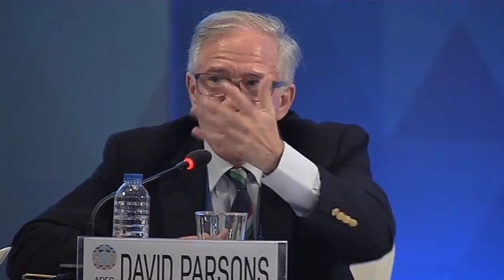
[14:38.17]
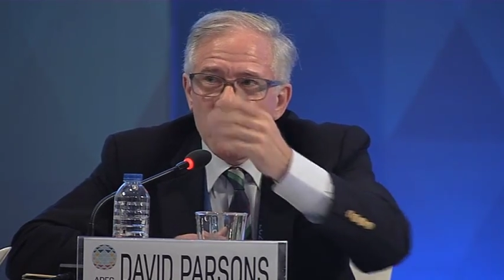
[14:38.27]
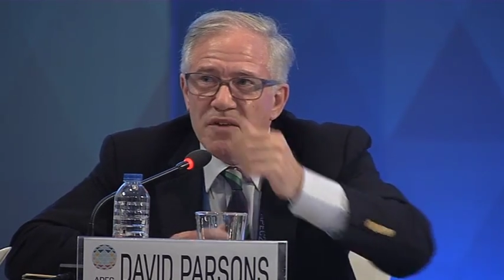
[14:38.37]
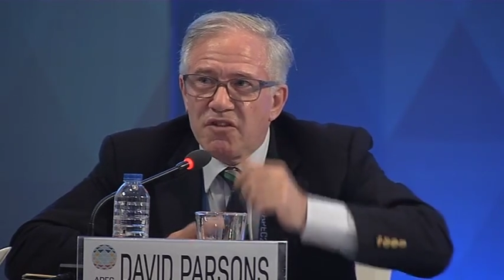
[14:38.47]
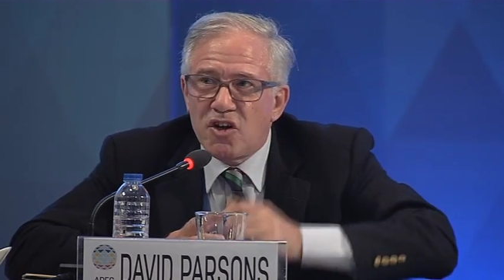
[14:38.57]

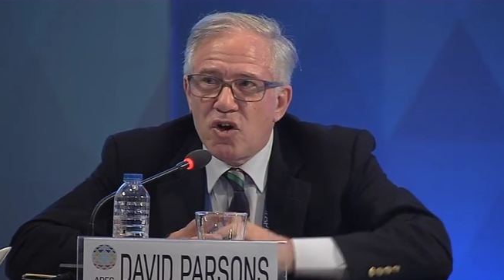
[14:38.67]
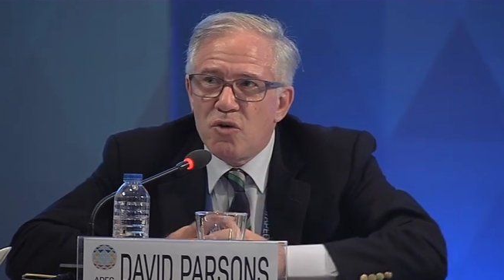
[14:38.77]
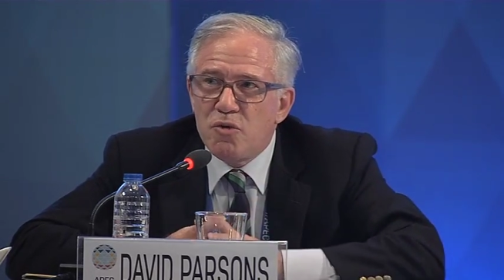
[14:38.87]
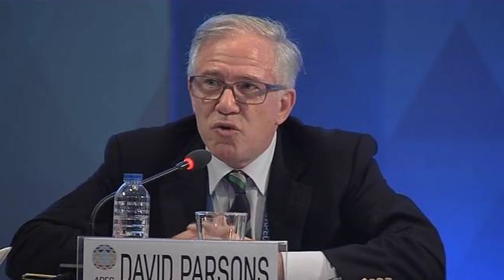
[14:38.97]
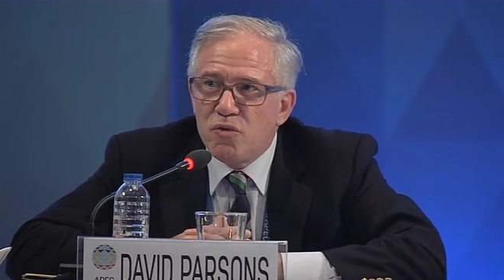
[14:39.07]
We have the
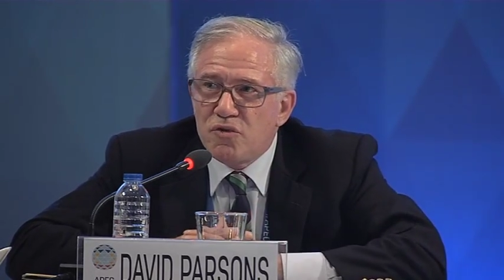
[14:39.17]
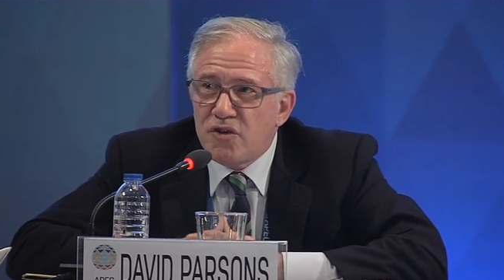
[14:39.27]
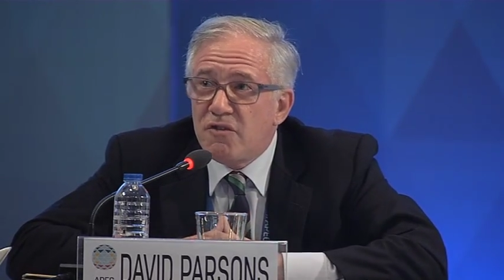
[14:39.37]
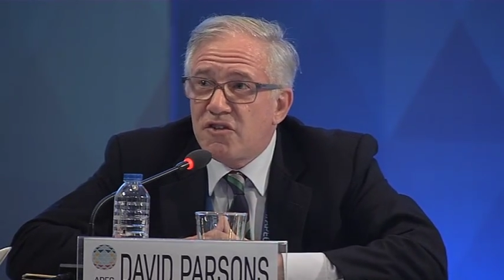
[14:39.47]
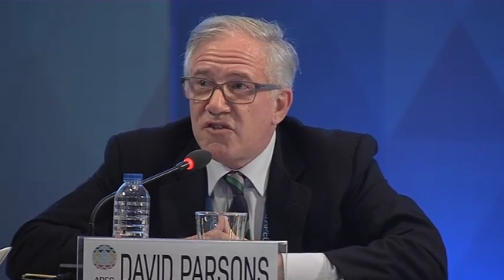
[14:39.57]
Global
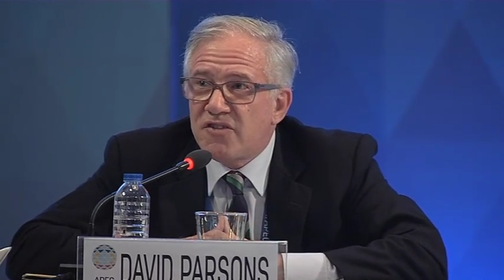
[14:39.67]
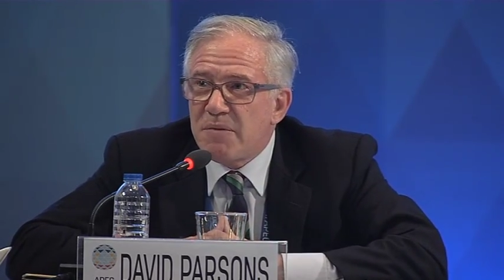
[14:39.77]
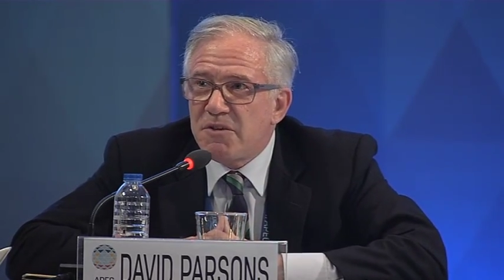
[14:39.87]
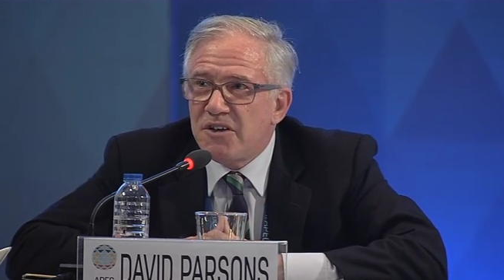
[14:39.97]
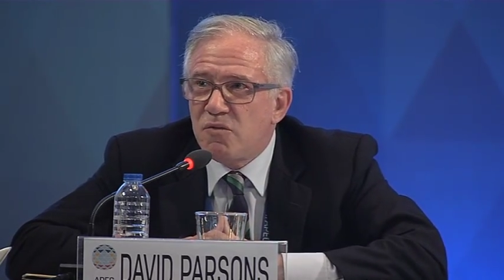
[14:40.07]
Services
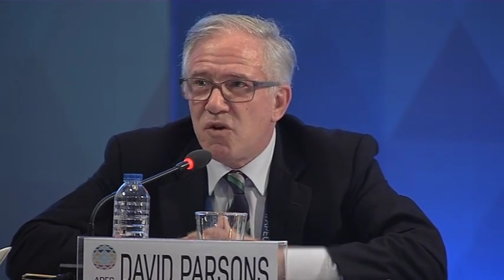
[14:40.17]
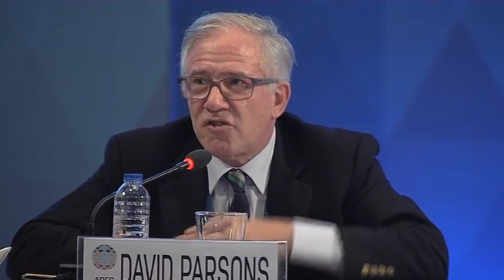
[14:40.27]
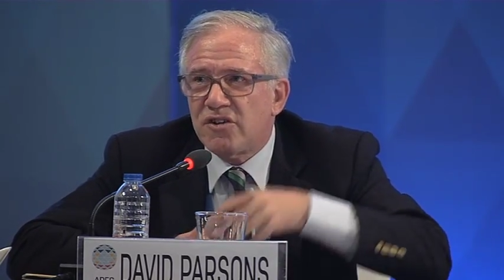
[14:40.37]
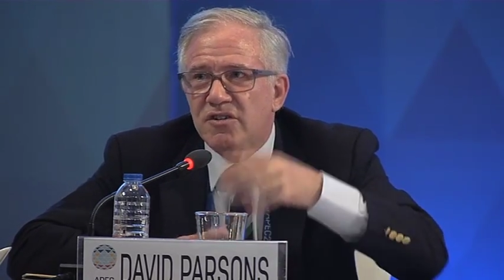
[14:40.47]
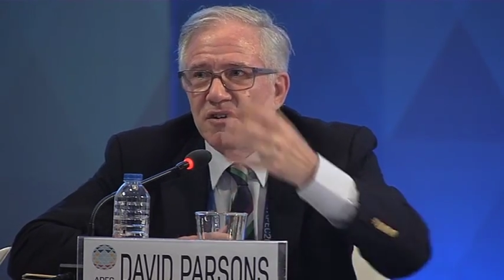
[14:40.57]
Summit in
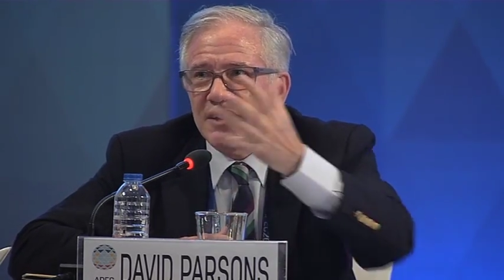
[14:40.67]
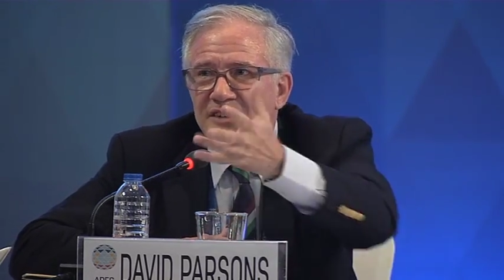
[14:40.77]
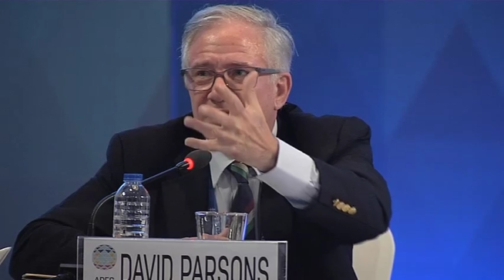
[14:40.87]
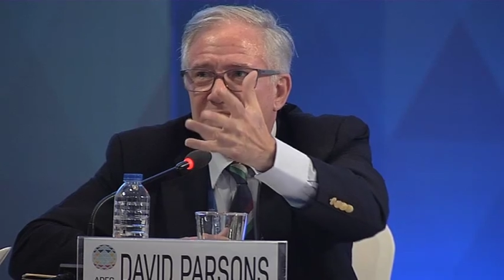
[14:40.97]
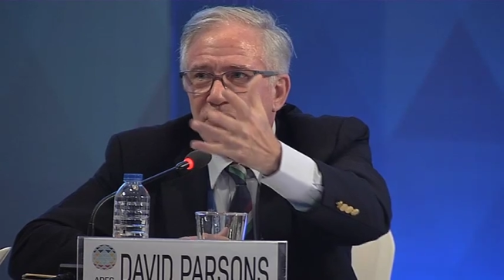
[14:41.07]
Washington.
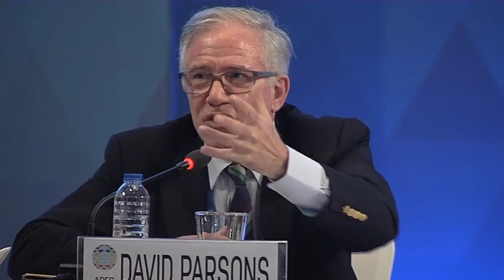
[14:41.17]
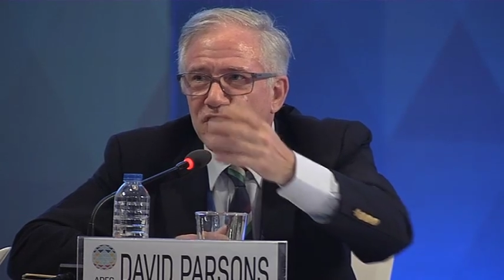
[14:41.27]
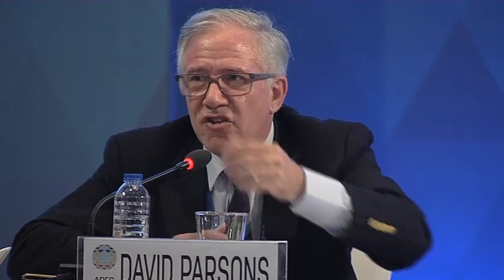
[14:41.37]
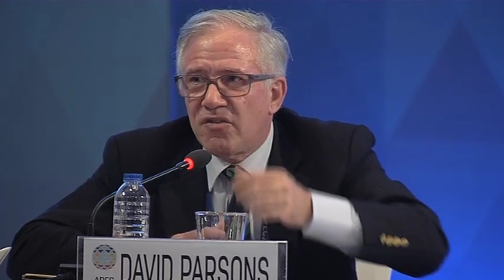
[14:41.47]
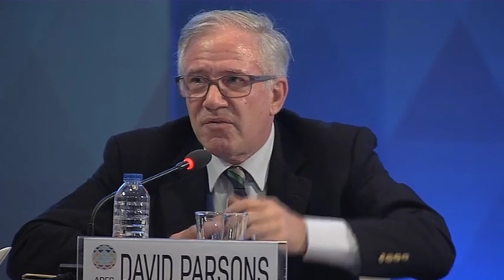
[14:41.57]
Let's
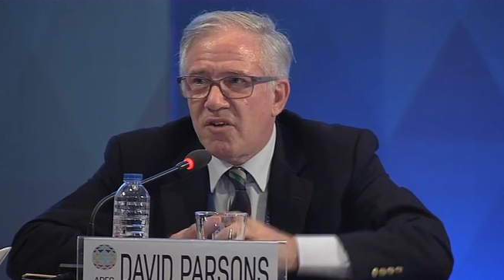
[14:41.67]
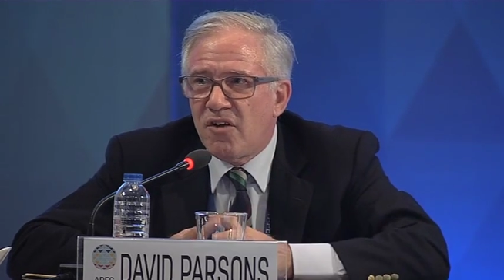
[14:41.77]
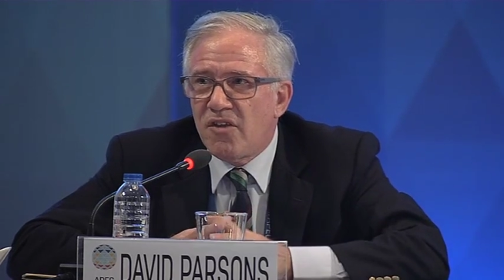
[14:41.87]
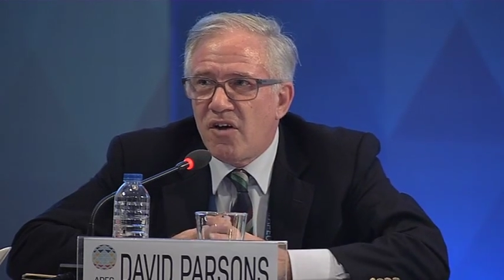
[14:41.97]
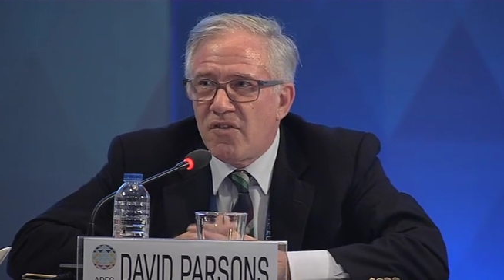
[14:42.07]
leverage
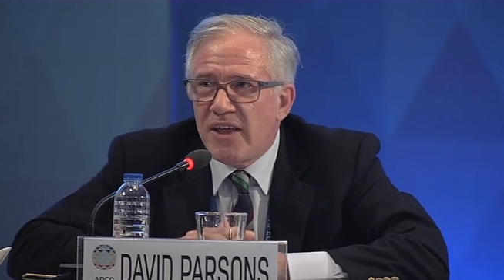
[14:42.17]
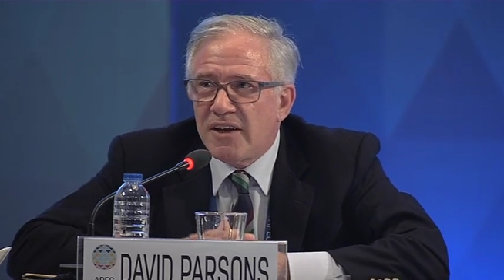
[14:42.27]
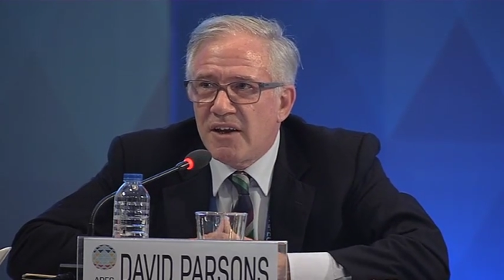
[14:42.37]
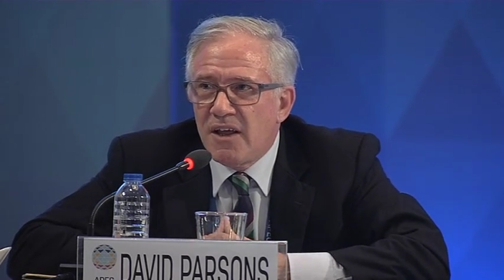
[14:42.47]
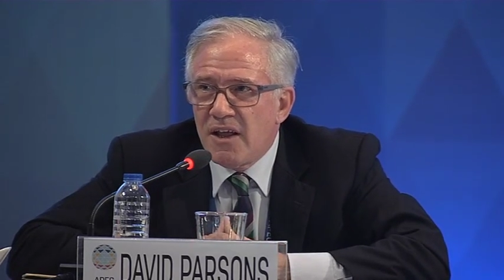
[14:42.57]
on
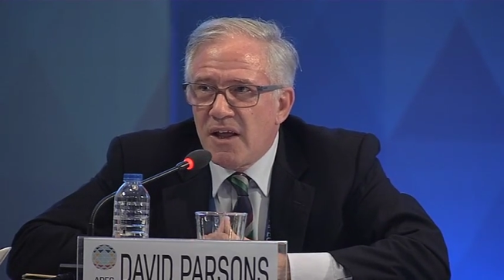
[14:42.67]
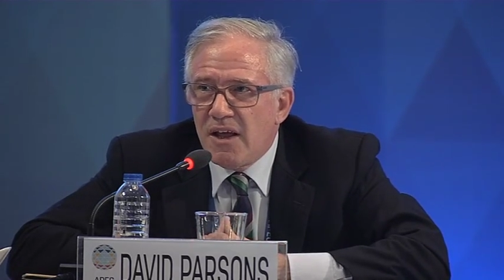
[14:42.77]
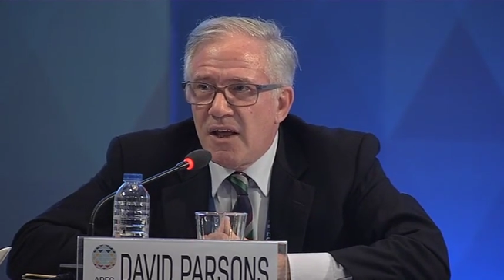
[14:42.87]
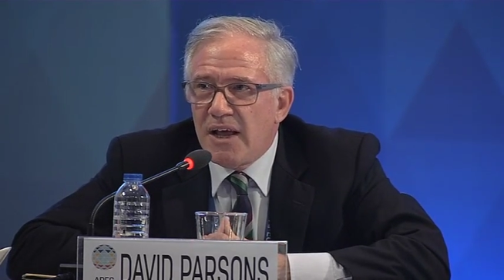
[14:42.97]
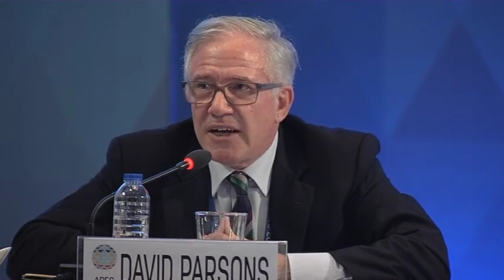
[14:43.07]
that
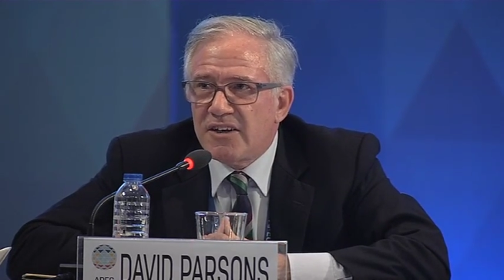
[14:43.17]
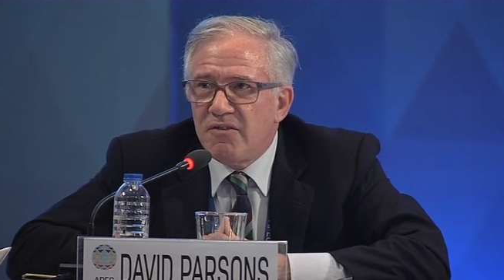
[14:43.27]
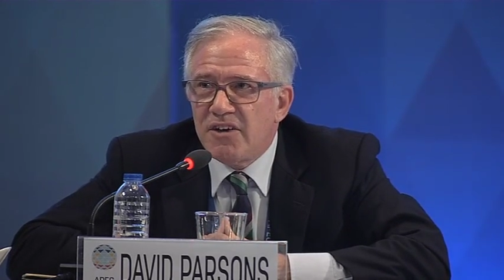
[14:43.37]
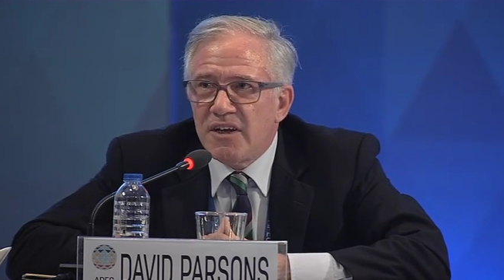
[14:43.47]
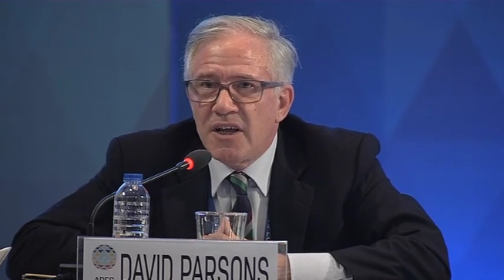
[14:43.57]

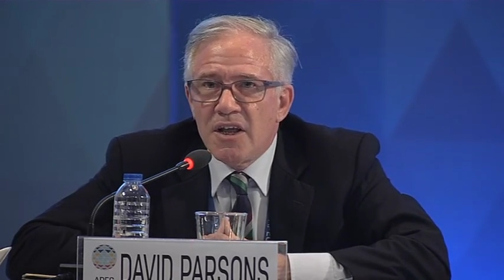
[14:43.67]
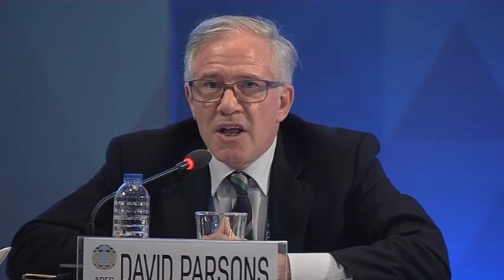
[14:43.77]
activity.